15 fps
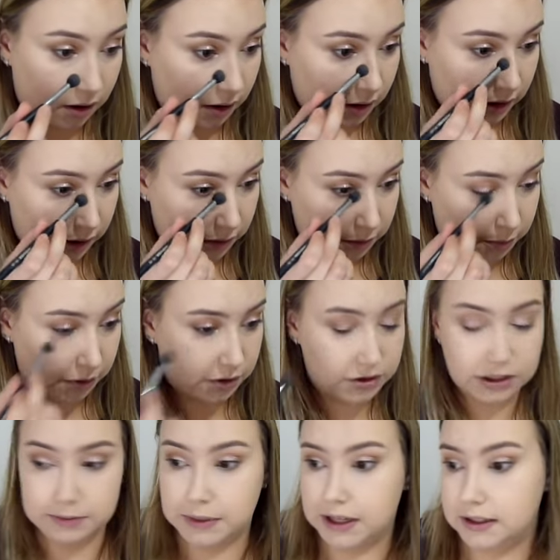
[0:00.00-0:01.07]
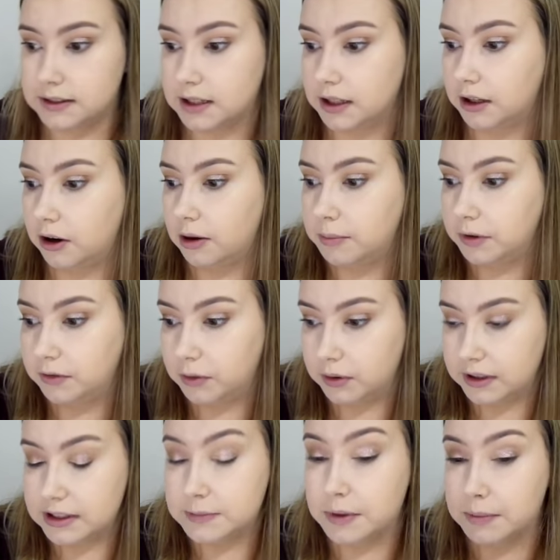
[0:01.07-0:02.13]
think the project pan's going to go up before
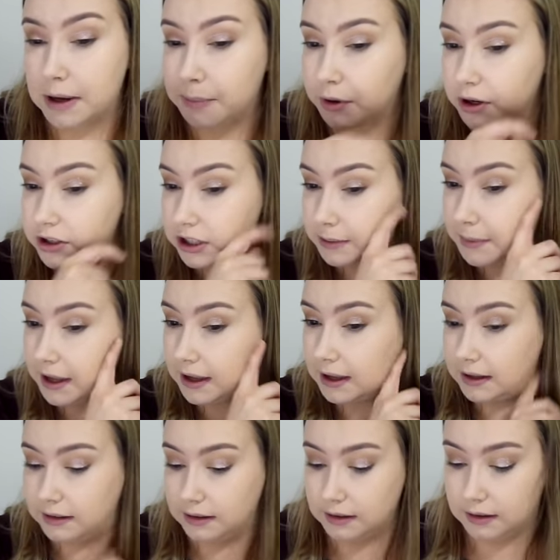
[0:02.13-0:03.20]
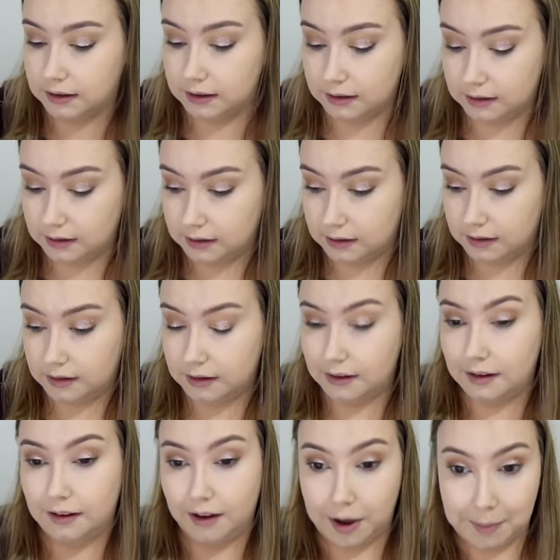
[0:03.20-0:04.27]
this, but my project pan,
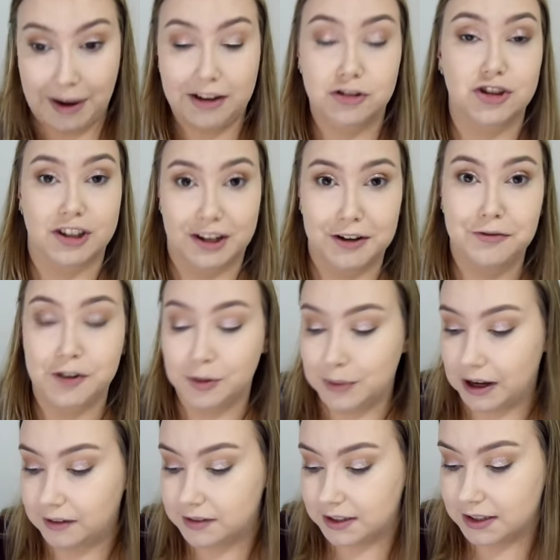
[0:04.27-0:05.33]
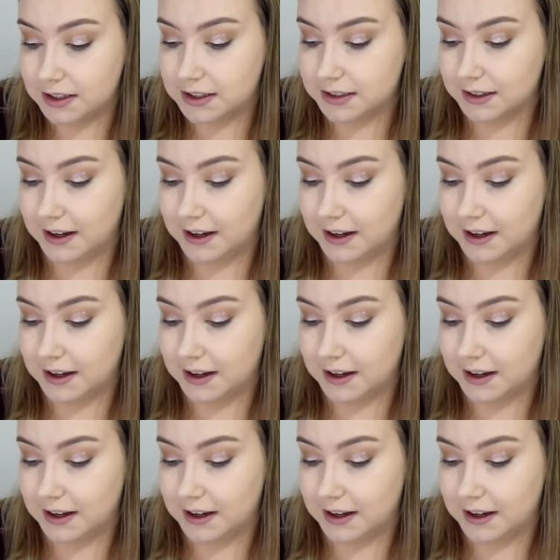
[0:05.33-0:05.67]
I'm actually going to film after this,